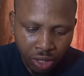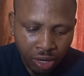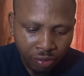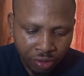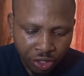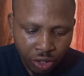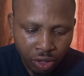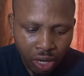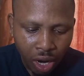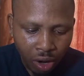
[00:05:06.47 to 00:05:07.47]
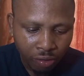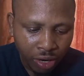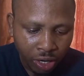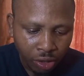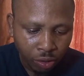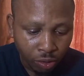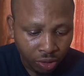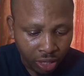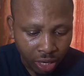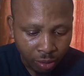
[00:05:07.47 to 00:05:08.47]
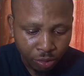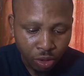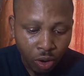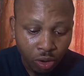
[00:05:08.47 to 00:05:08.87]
Drake featured our very own Tems